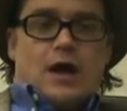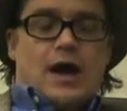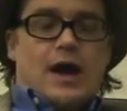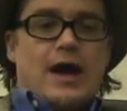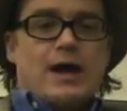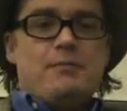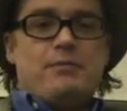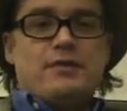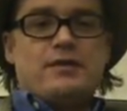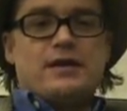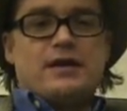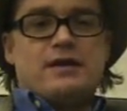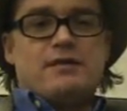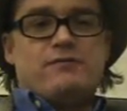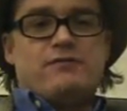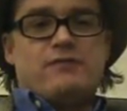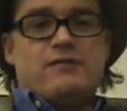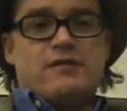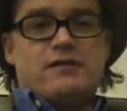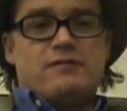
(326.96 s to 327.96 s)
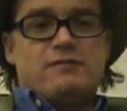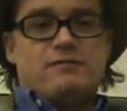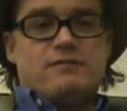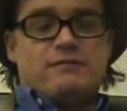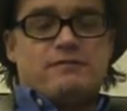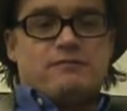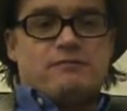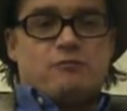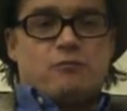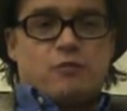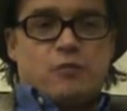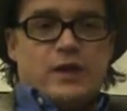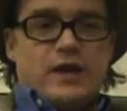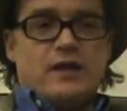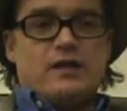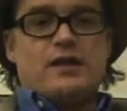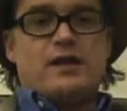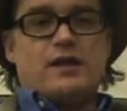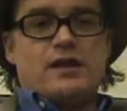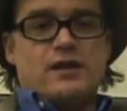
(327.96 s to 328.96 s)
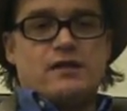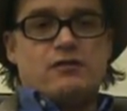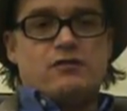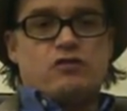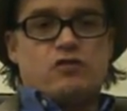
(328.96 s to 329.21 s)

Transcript: I believe really,